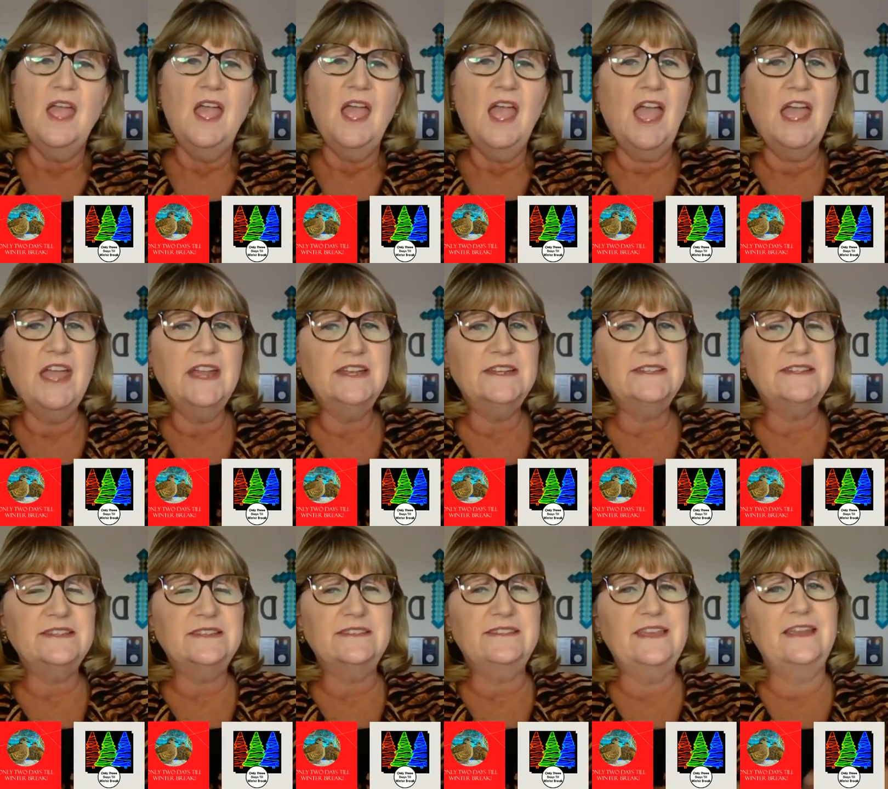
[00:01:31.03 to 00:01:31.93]

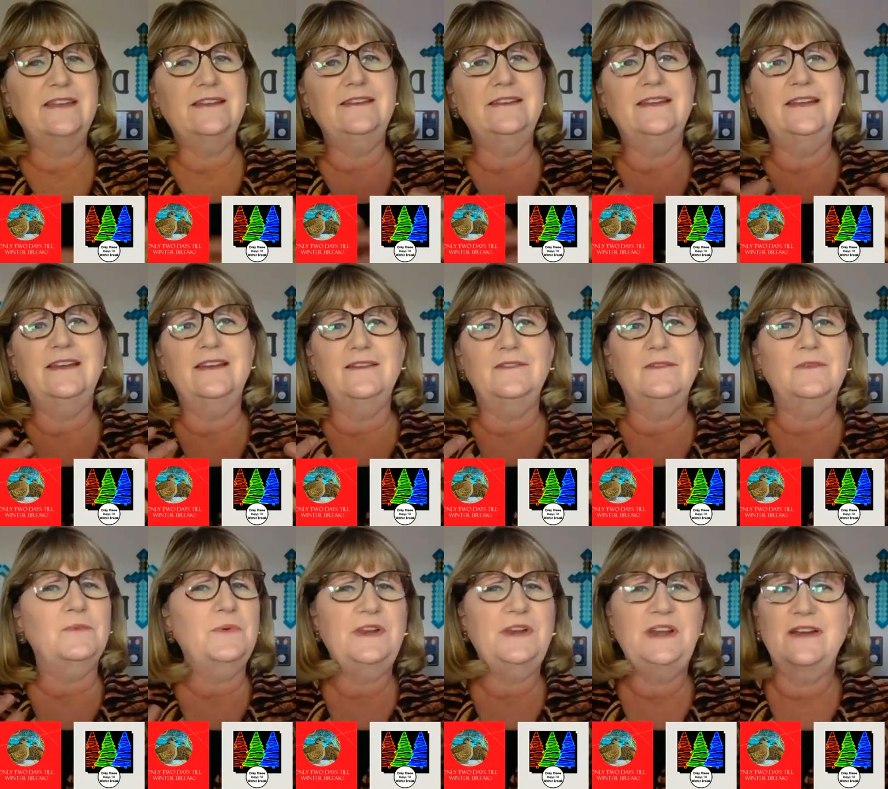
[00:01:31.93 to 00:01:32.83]
And then
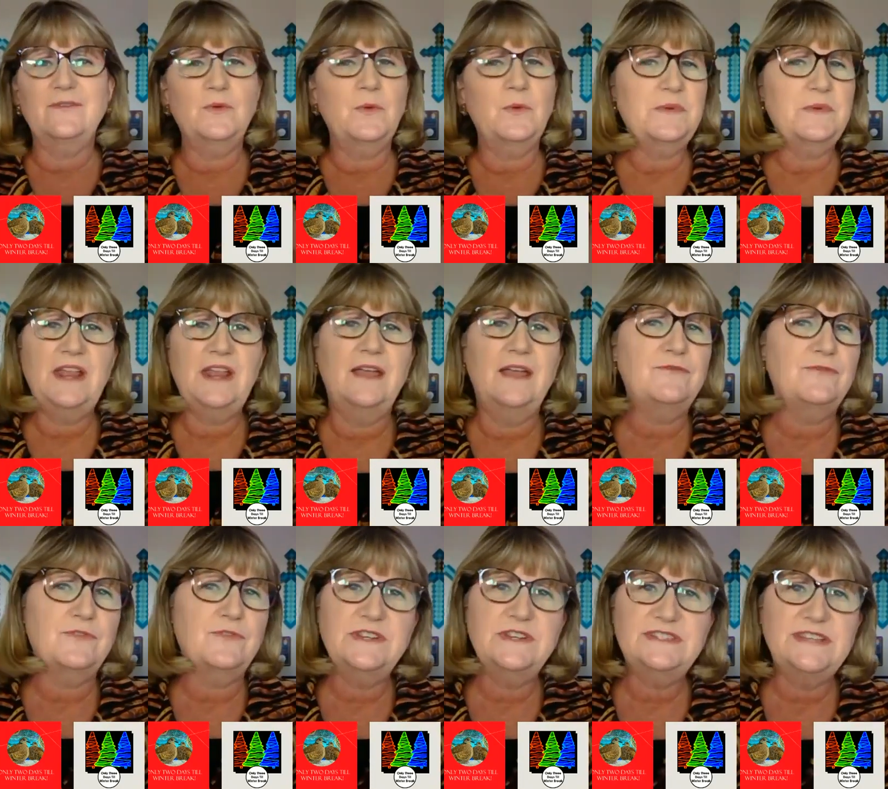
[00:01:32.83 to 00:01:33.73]
whenever we would have
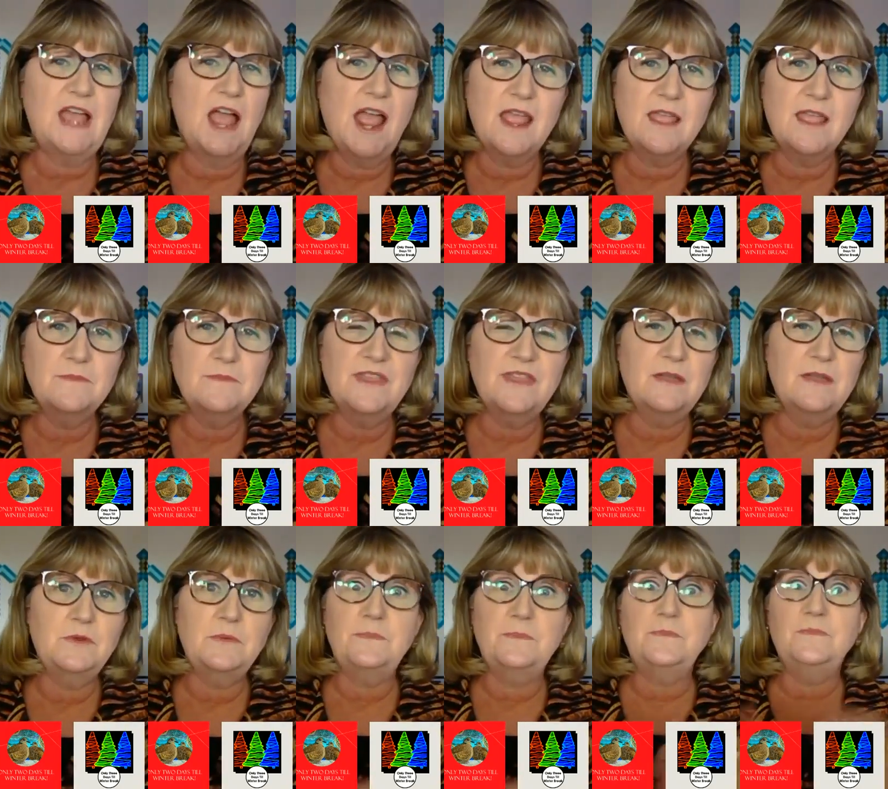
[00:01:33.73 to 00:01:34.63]
free time, they
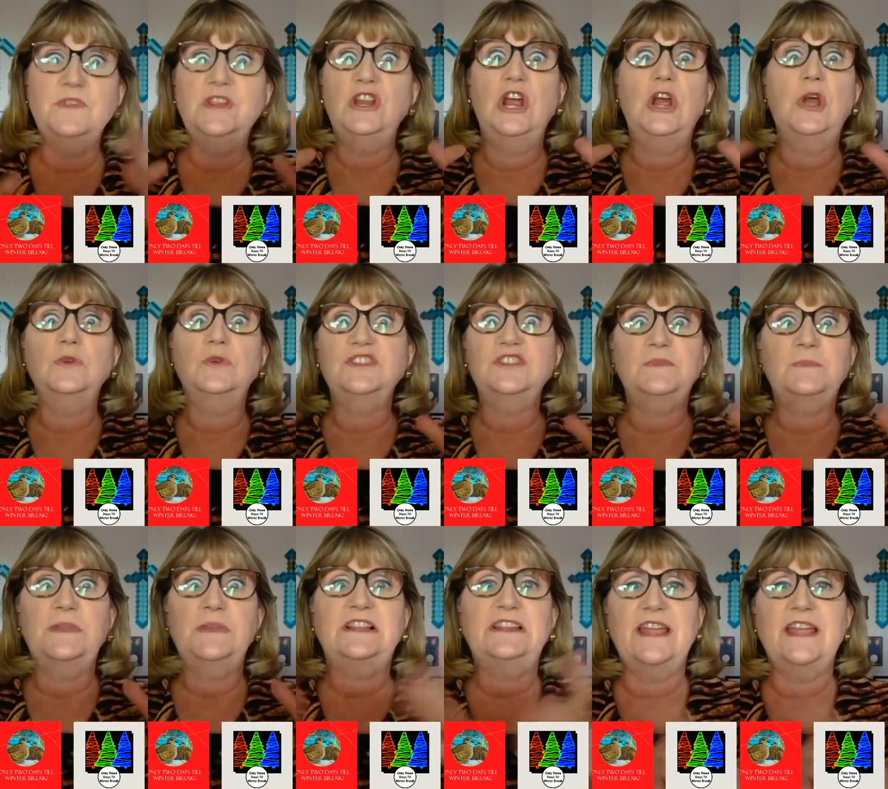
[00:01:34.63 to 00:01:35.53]
would, just
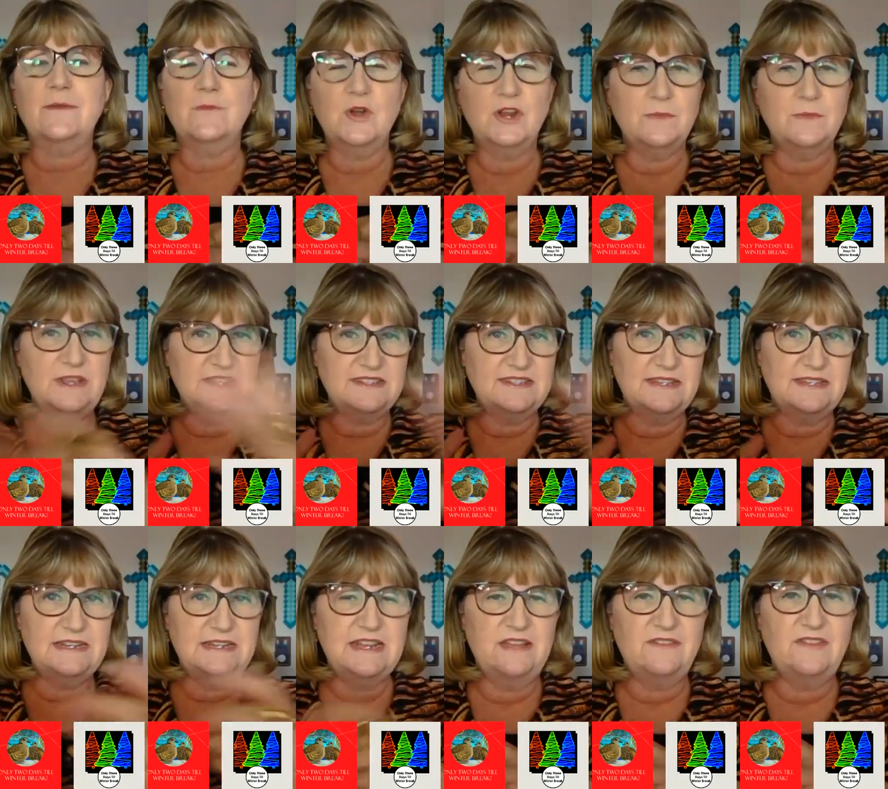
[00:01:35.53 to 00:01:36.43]
be clamoring because they
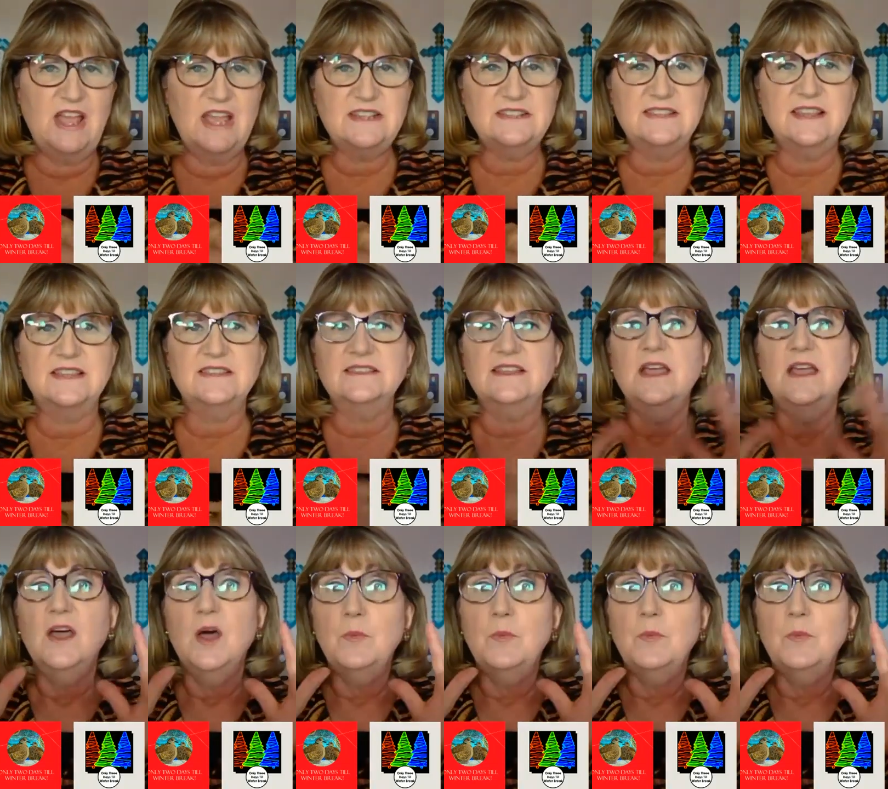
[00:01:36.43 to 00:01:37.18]
didn't have access.